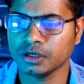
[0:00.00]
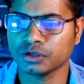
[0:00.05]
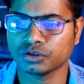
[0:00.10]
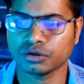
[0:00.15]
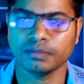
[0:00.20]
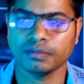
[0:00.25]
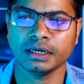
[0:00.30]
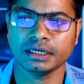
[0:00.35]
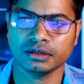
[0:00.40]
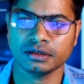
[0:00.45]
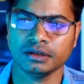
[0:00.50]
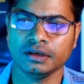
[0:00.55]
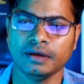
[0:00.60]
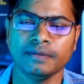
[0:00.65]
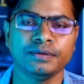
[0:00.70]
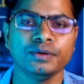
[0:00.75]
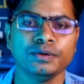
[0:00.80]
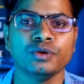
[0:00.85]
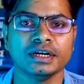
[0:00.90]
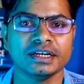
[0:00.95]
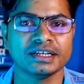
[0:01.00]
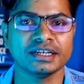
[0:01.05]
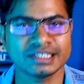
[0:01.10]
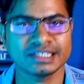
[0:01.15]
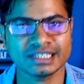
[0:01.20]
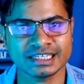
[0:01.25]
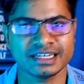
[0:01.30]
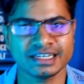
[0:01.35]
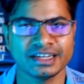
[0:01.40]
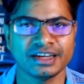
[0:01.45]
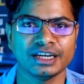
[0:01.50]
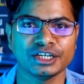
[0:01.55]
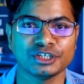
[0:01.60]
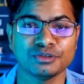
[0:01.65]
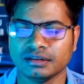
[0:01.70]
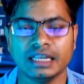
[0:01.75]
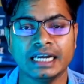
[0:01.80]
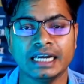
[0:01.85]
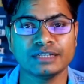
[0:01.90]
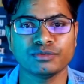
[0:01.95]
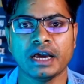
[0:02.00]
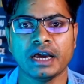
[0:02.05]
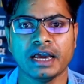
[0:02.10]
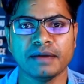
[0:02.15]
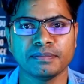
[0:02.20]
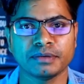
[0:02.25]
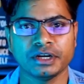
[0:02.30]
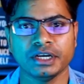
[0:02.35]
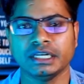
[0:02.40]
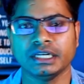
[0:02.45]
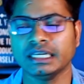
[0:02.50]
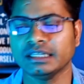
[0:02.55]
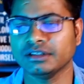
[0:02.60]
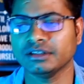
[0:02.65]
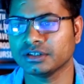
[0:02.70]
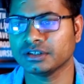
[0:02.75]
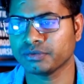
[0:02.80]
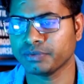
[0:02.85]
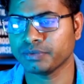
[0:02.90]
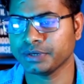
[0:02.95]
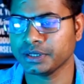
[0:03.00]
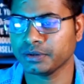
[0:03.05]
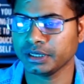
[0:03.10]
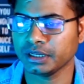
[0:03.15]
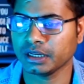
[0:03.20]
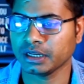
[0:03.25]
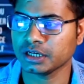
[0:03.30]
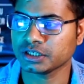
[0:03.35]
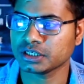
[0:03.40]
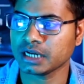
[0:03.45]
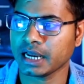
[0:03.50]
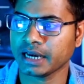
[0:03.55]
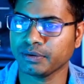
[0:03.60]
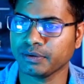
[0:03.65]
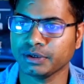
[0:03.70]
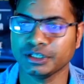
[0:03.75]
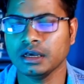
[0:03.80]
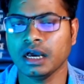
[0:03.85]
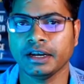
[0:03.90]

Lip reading: So but if you understand English, that's why I'm creating this video in English language.